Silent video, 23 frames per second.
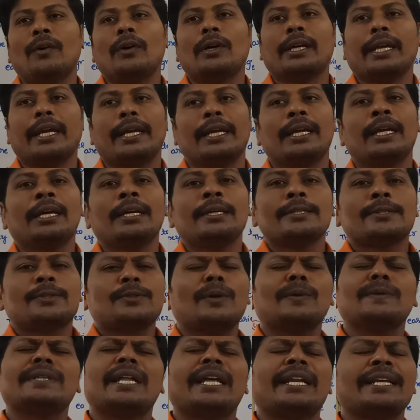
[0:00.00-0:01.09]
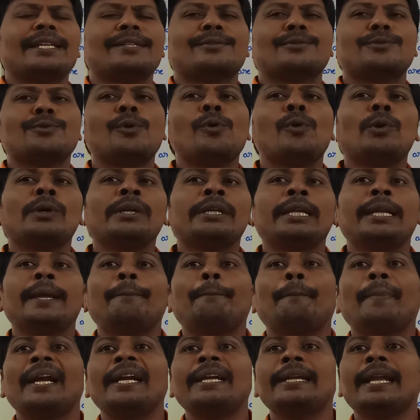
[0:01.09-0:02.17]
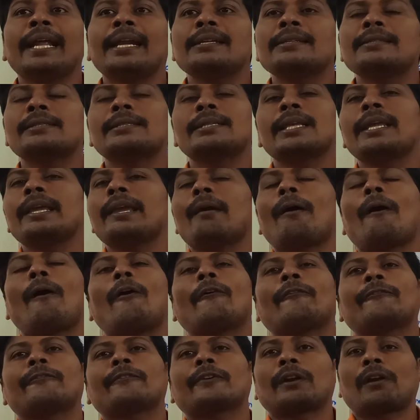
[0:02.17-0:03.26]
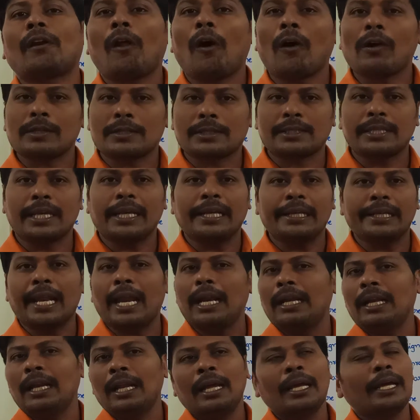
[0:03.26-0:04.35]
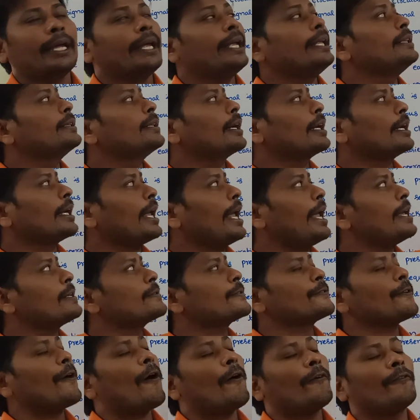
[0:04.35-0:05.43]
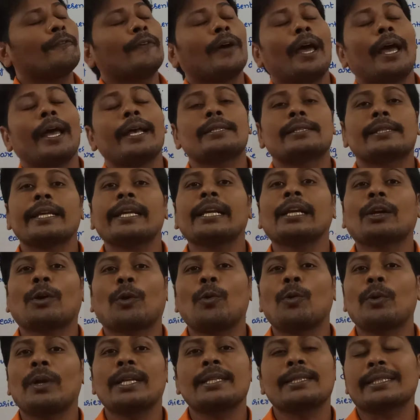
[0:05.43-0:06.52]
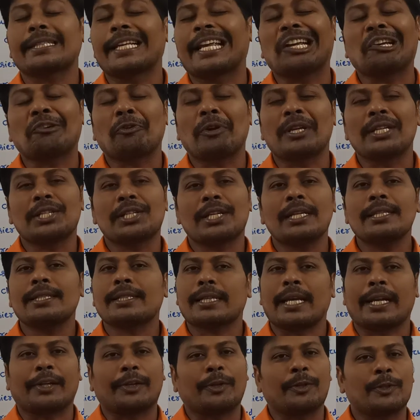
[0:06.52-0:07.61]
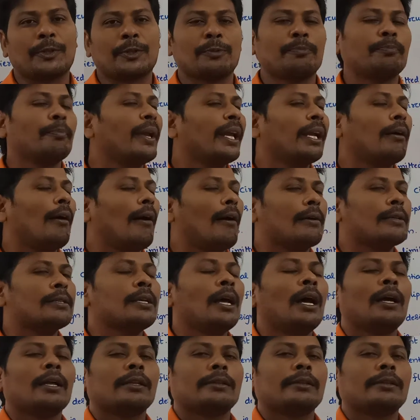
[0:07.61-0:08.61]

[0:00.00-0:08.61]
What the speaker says: Okay, so there is no dependency of clock signal in the case of asynchronous sequential circuits because